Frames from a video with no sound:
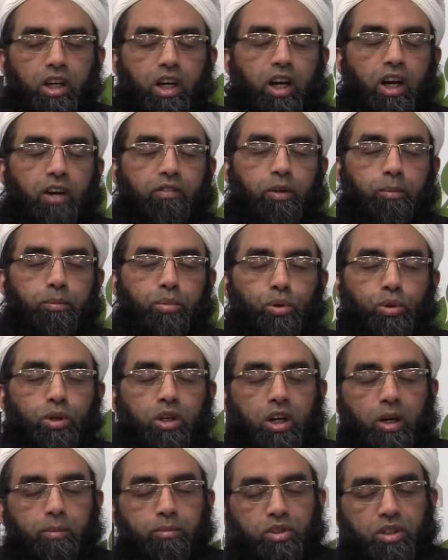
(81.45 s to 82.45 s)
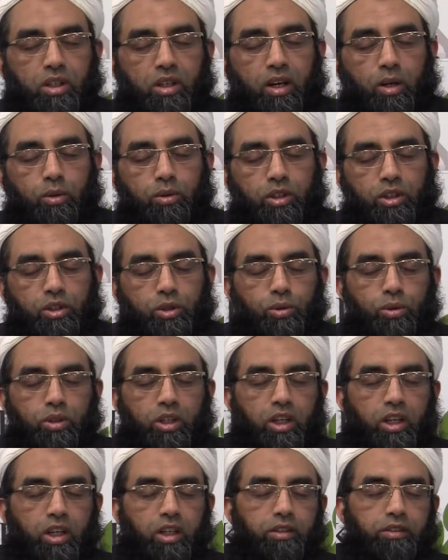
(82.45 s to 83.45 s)
having programs around the
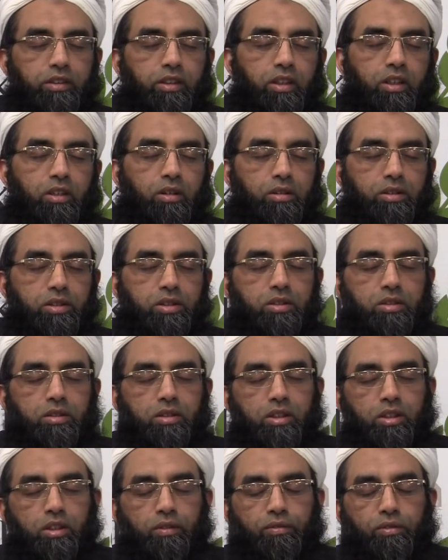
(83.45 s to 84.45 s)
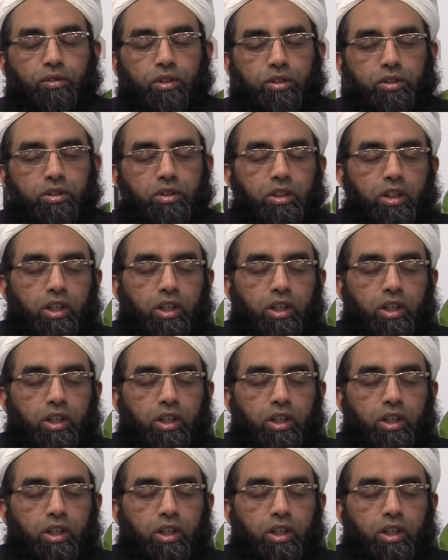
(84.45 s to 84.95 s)
UK, across the different